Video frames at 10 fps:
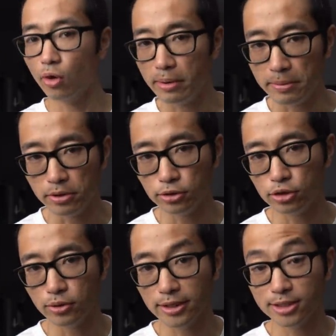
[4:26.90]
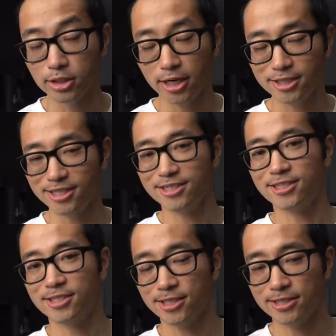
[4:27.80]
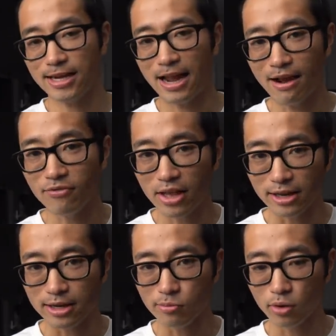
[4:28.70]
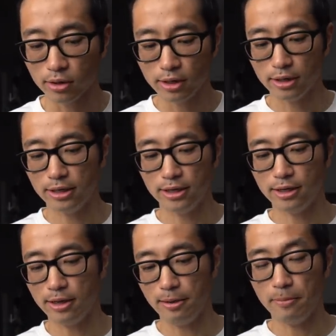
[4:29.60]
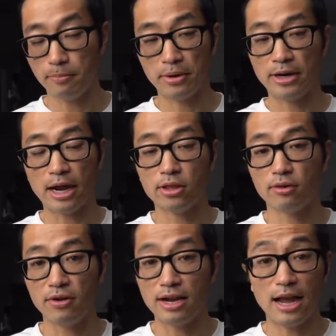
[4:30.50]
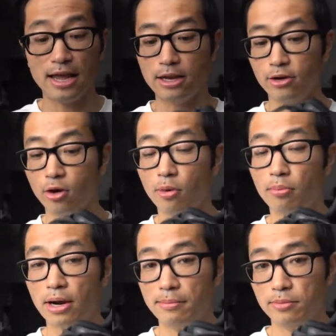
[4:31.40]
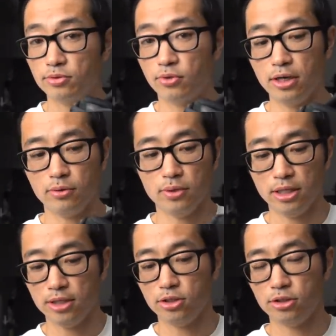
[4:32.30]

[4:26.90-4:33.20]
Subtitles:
or maybe the shoe has changed and it just doesn't have that anymore. But in either event, I had no problems running with this